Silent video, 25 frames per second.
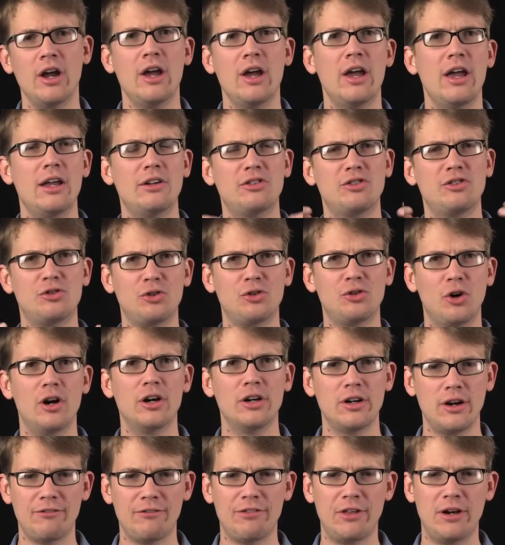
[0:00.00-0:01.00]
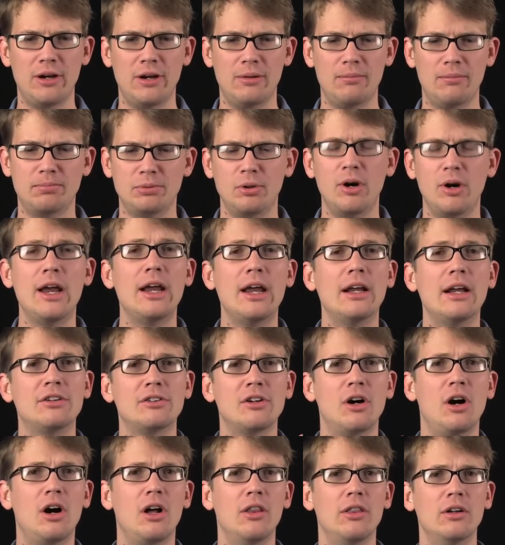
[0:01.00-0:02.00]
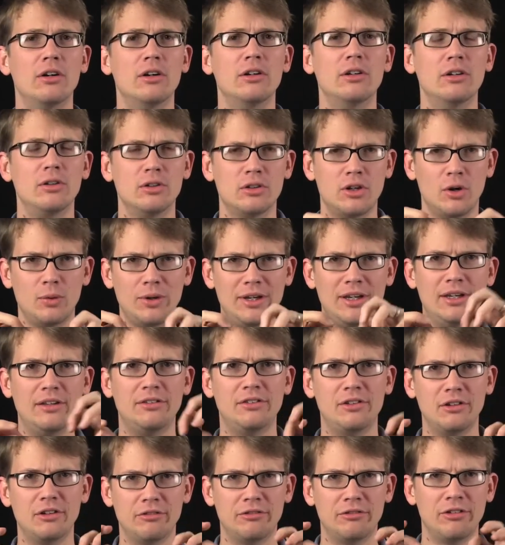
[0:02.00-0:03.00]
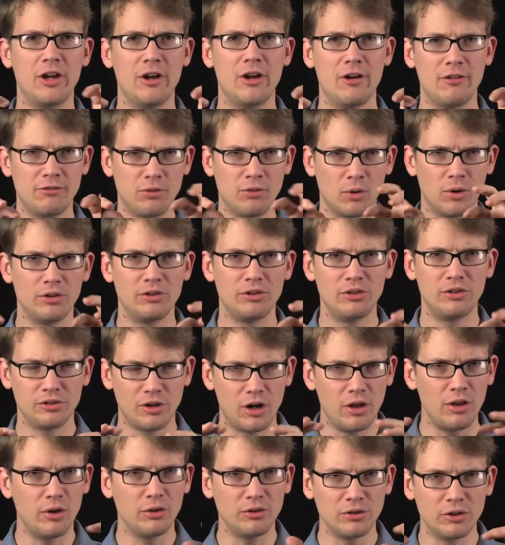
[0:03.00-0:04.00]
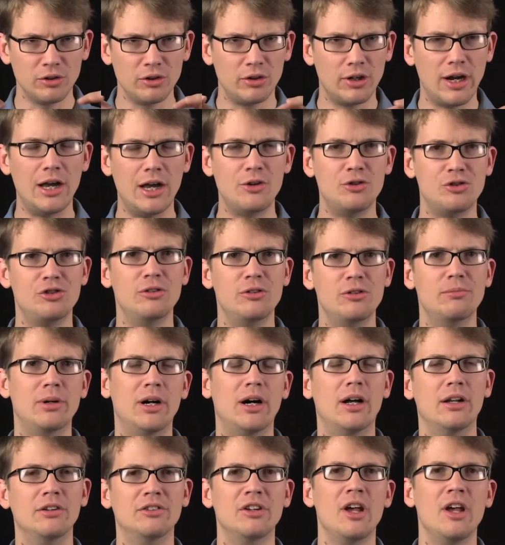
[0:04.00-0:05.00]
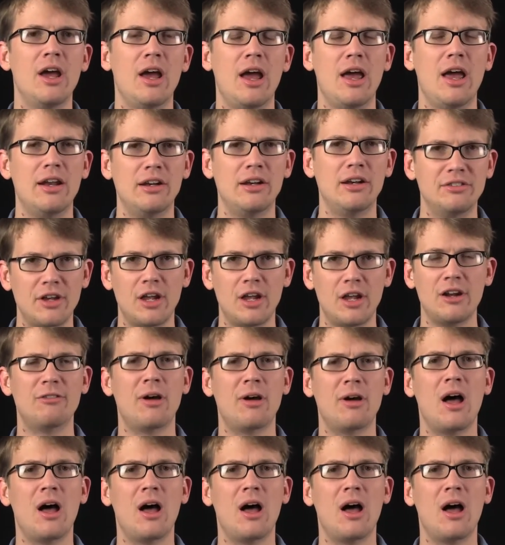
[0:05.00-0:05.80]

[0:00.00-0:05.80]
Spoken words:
it's strong enough that it breaks all the little cohesive forces, all those little hydrogen bonds, and instead of